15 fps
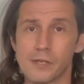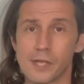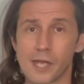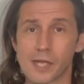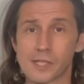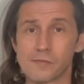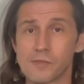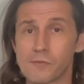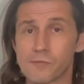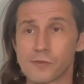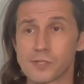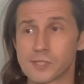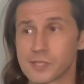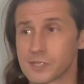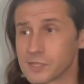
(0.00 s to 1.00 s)
Active
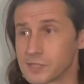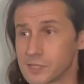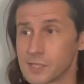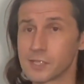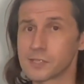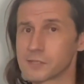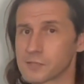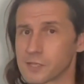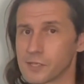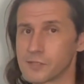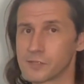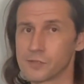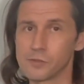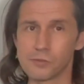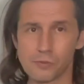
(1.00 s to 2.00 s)
inference exists because
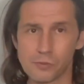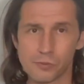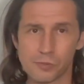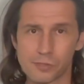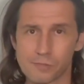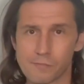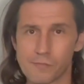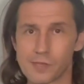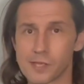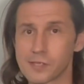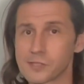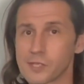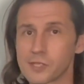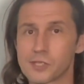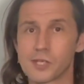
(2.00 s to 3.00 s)
you use
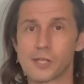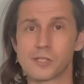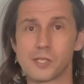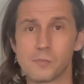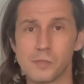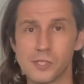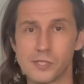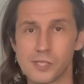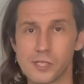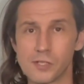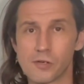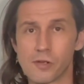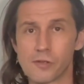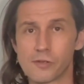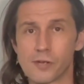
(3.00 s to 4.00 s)
things like ChatGPT
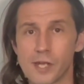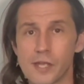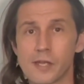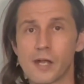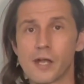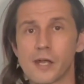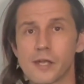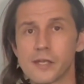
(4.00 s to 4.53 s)
or other AI.